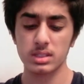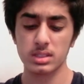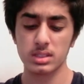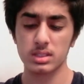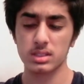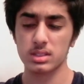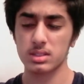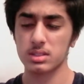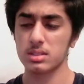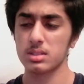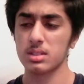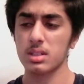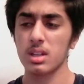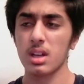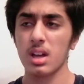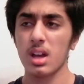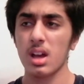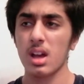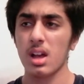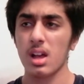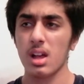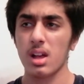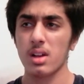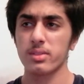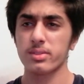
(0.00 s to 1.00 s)
Is
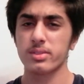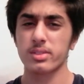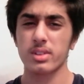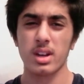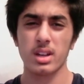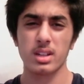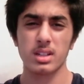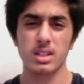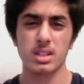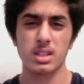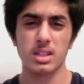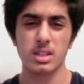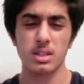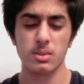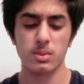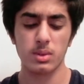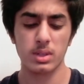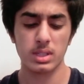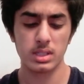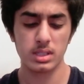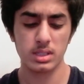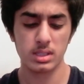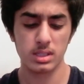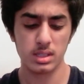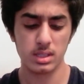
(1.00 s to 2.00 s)
variety
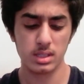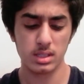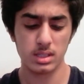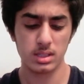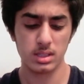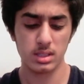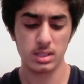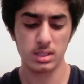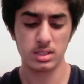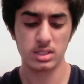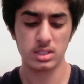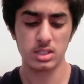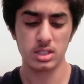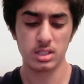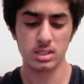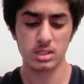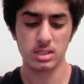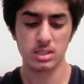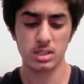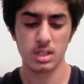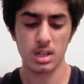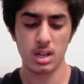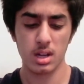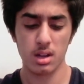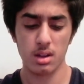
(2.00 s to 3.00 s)
when it's
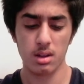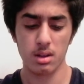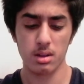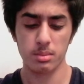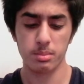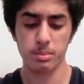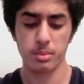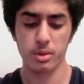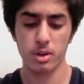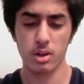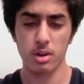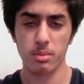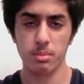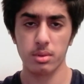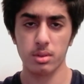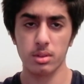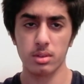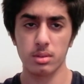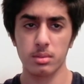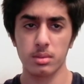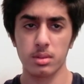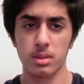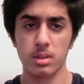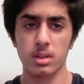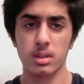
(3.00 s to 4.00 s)
just
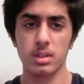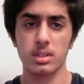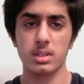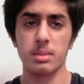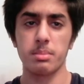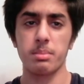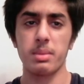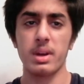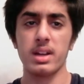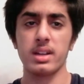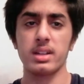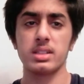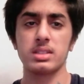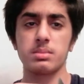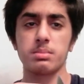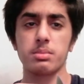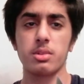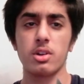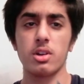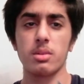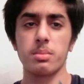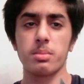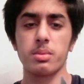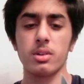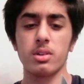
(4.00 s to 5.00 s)
purple, the back is
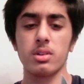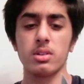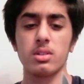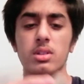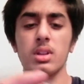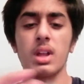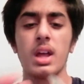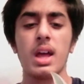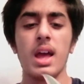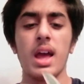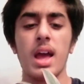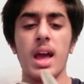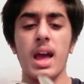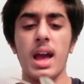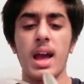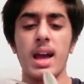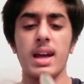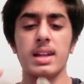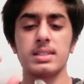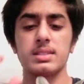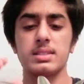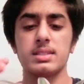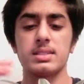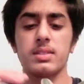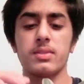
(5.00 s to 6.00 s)
purple
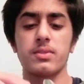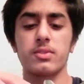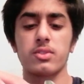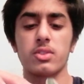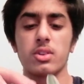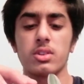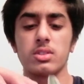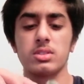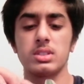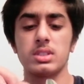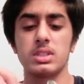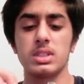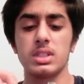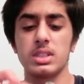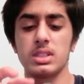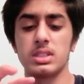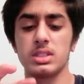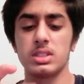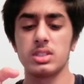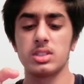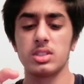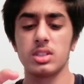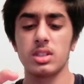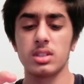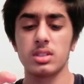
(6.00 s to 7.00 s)
and the front is
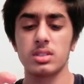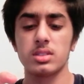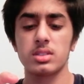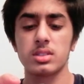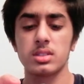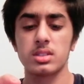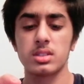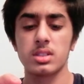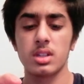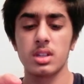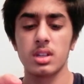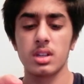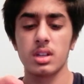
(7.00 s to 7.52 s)
just